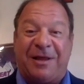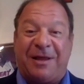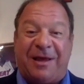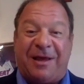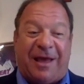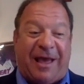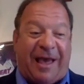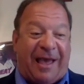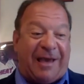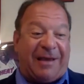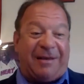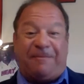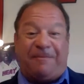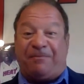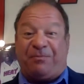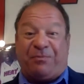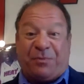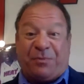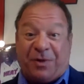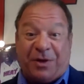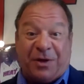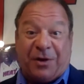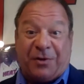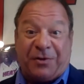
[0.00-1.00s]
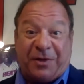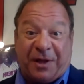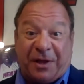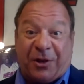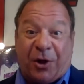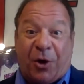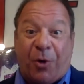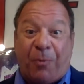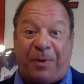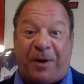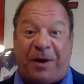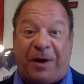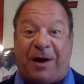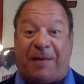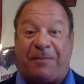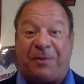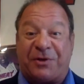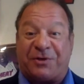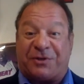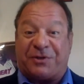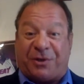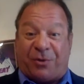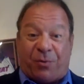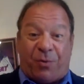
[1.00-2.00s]
And, they'll open it up
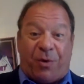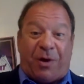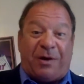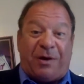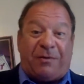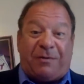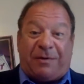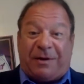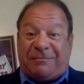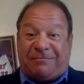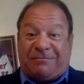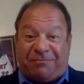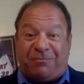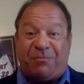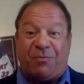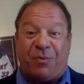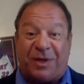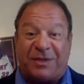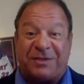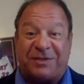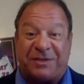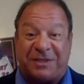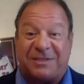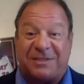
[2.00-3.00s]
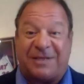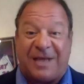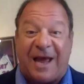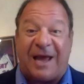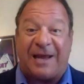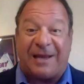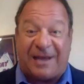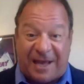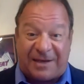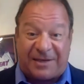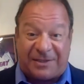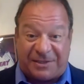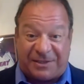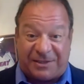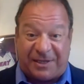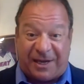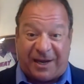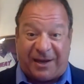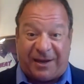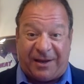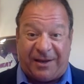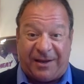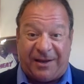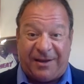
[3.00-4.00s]
because they're wondering, what's this guy got to say?
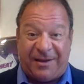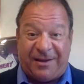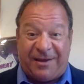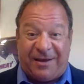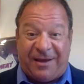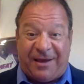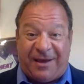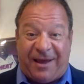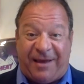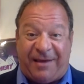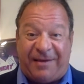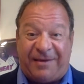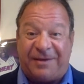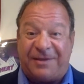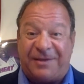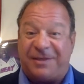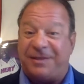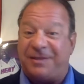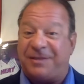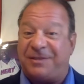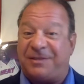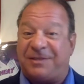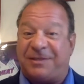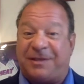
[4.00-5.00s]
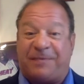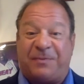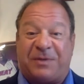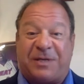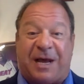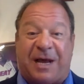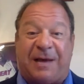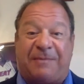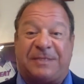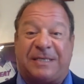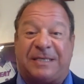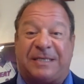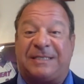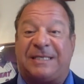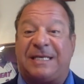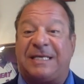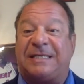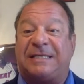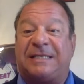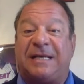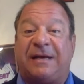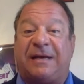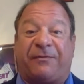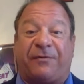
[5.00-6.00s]
And sometimes it's the
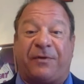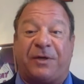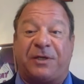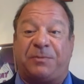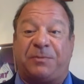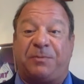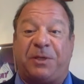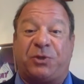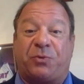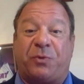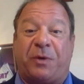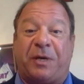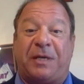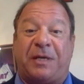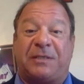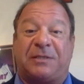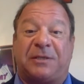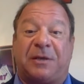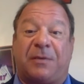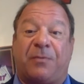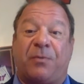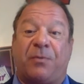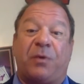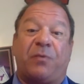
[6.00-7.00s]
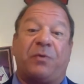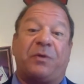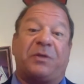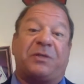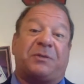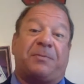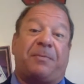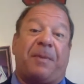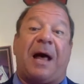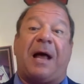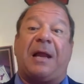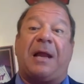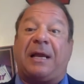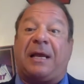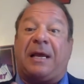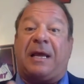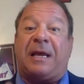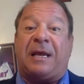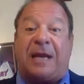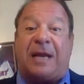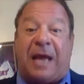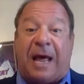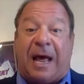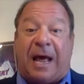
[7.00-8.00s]
difference between someone responding
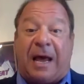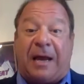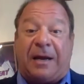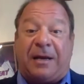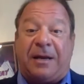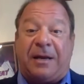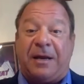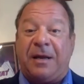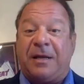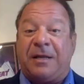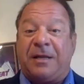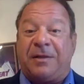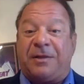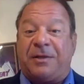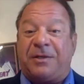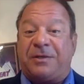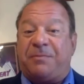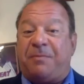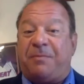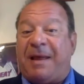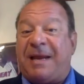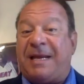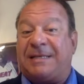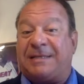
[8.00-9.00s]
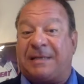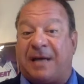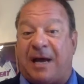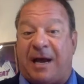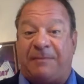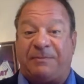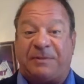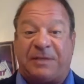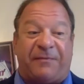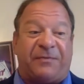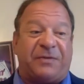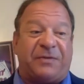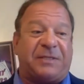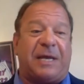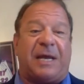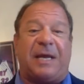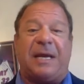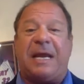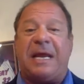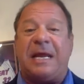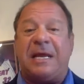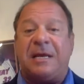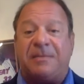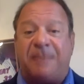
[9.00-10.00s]
and not. There's many times I've
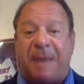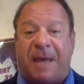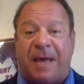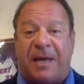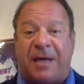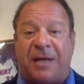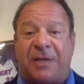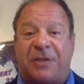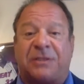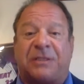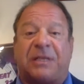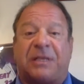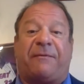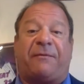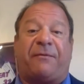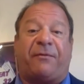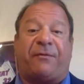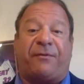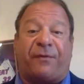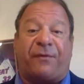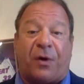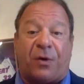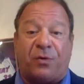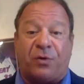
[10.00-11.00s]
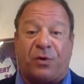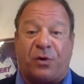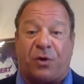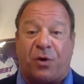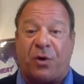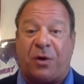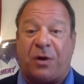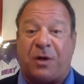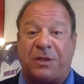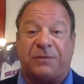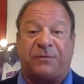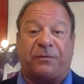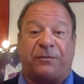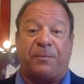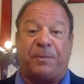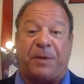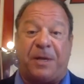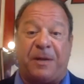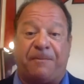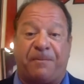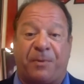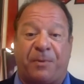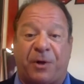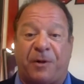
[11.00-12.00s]
sent emails, left phone calls for
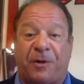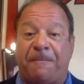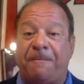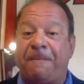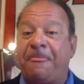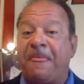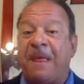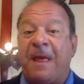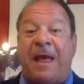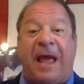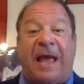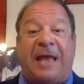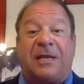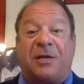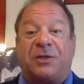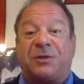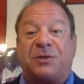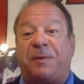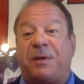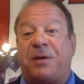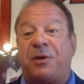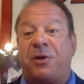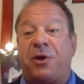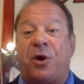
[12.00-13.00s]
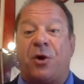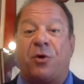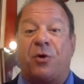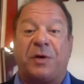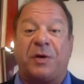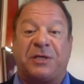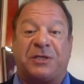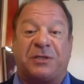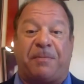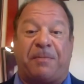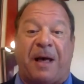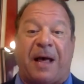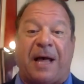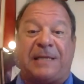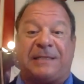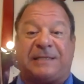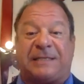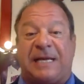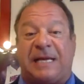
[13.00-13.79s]
people, and there's been no response. And I